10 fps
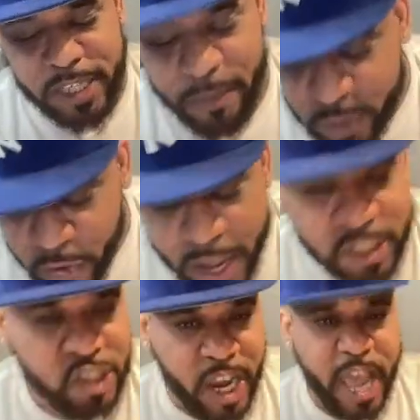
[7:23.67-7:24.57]
Chef
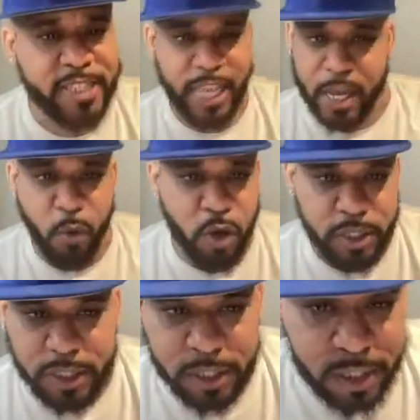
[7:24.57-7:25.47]
Trash, Jazz, Man, I'm